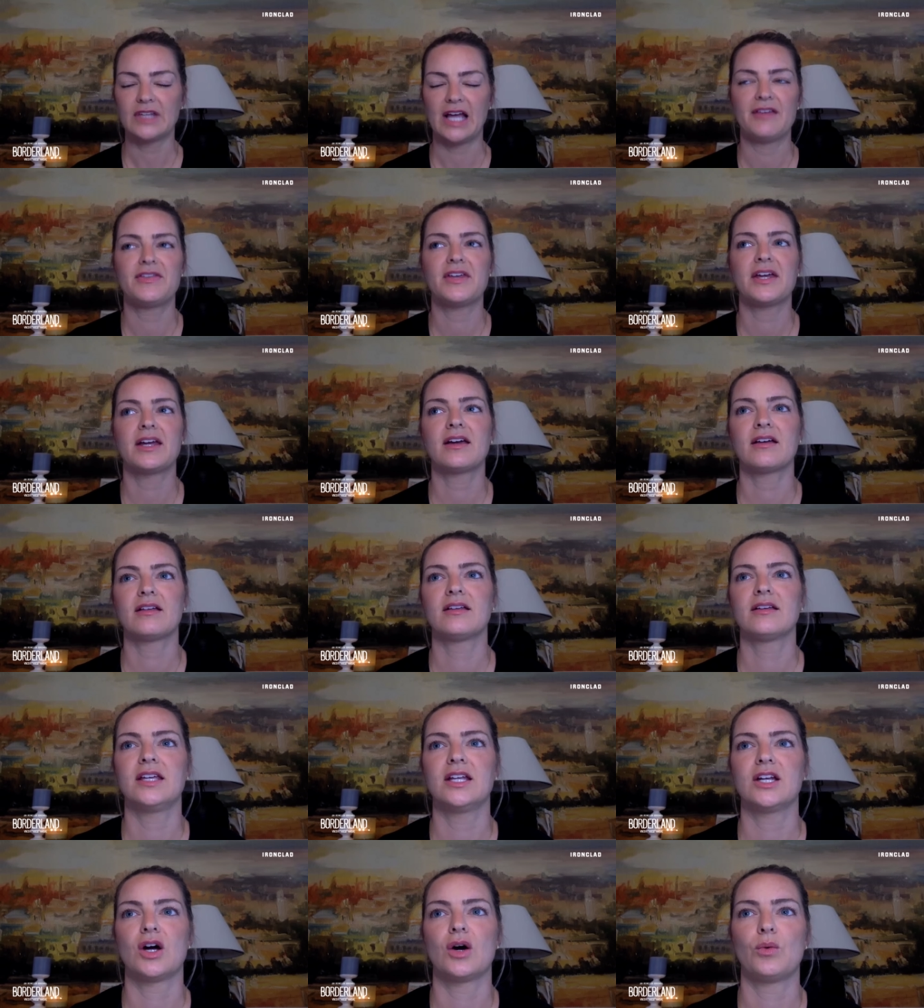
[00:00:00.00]
I think,
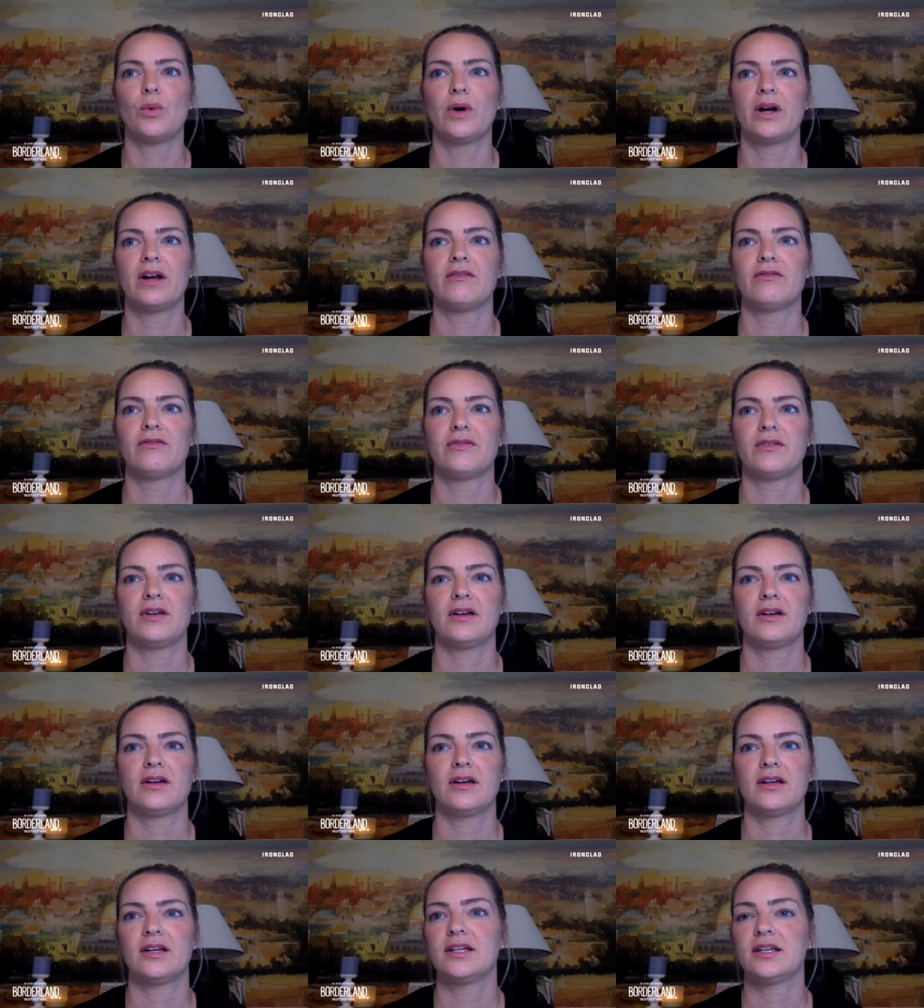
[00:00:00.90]
you know, one of
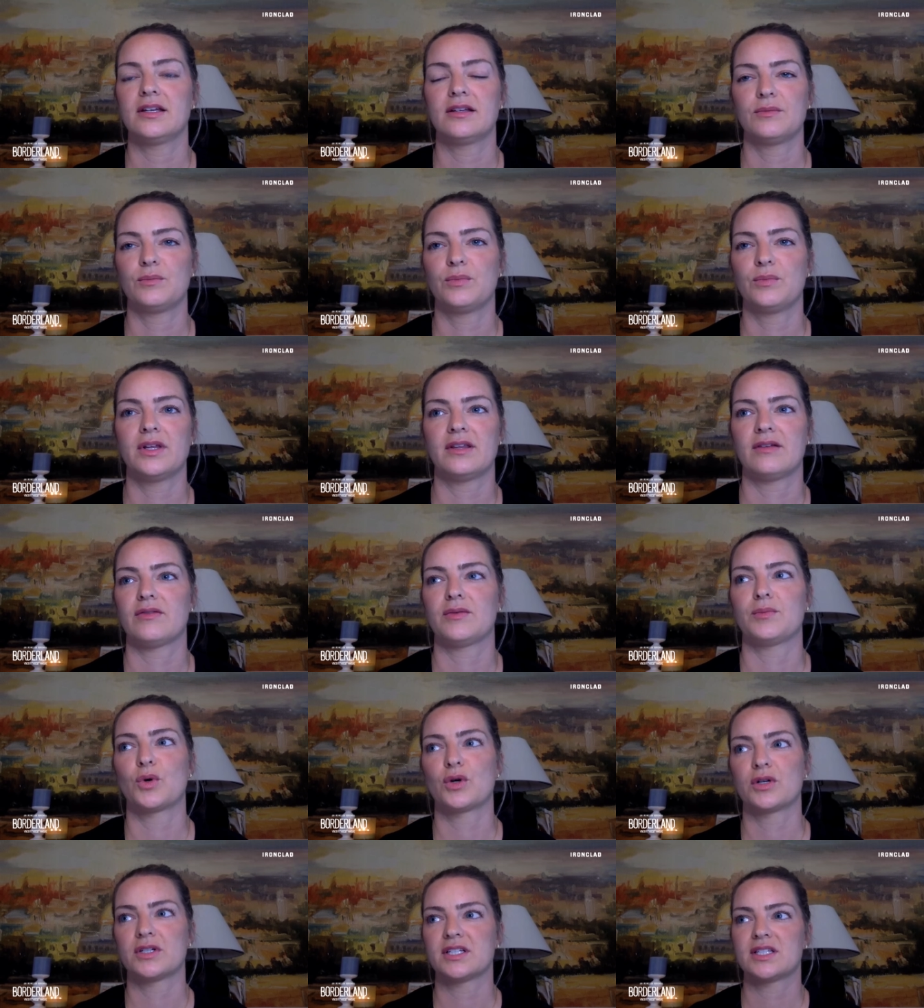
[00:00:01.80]
One of
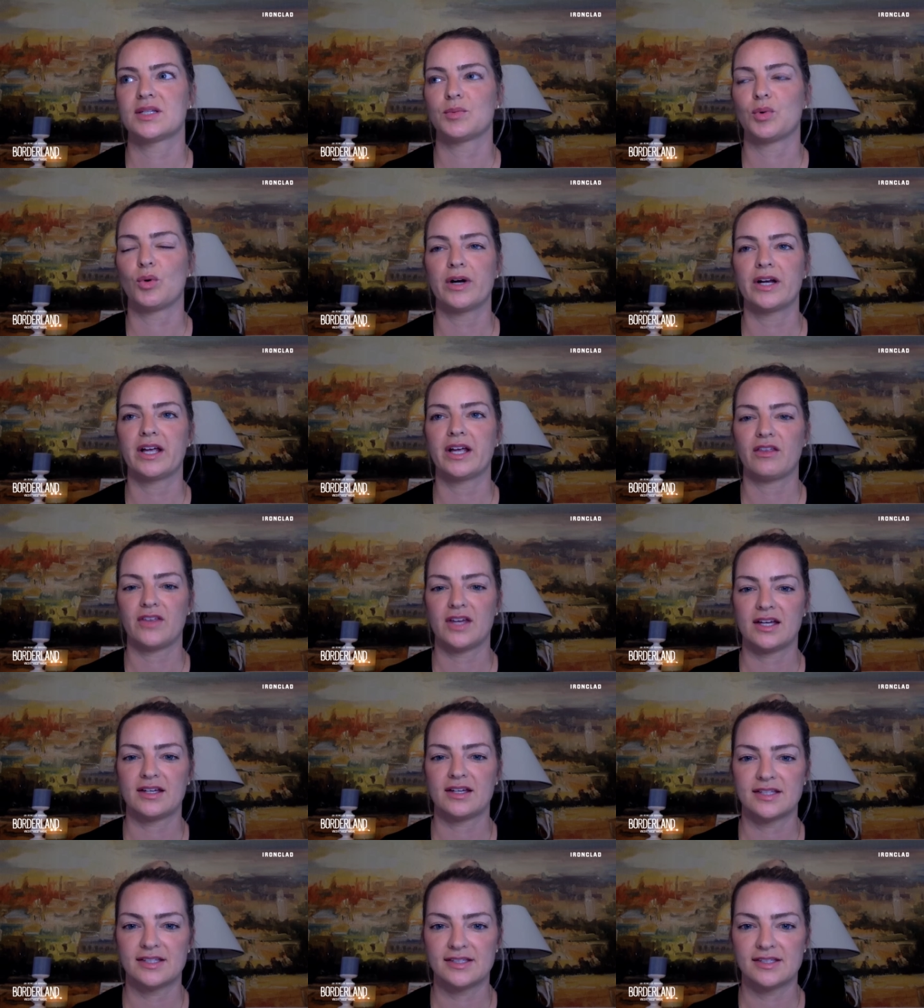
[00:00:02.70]
the more disappointing
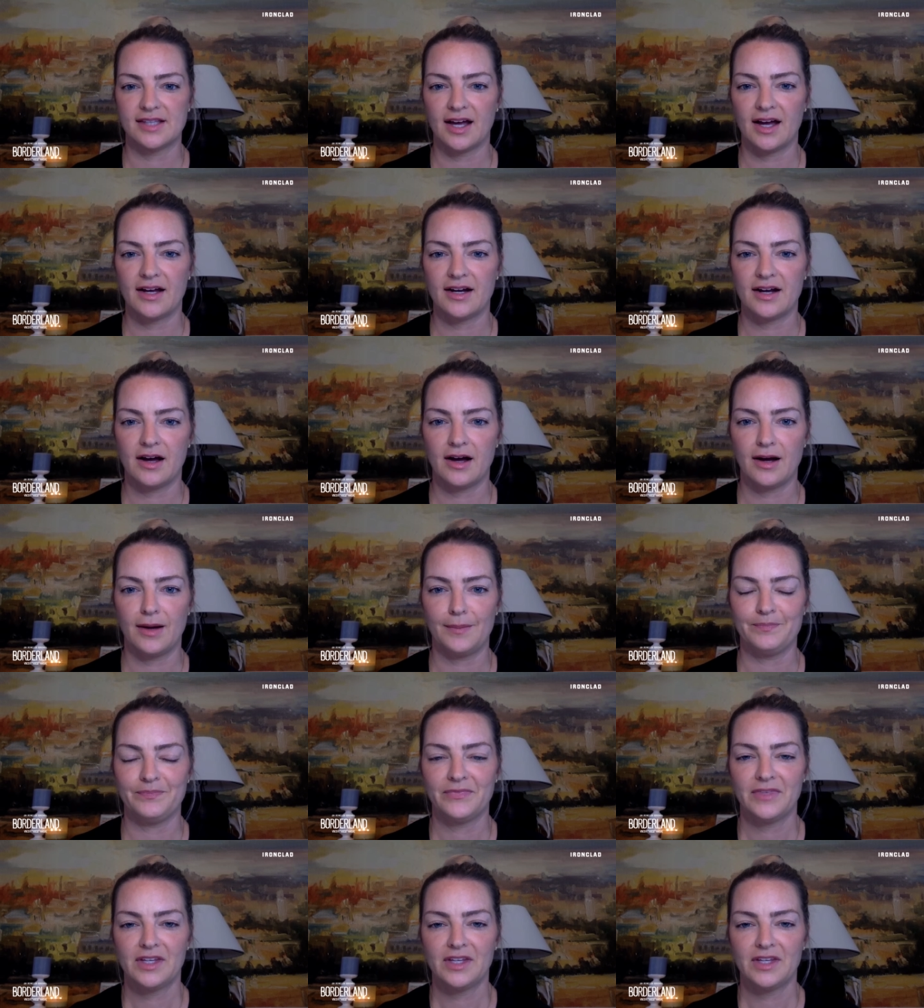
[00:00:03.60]
things is that um,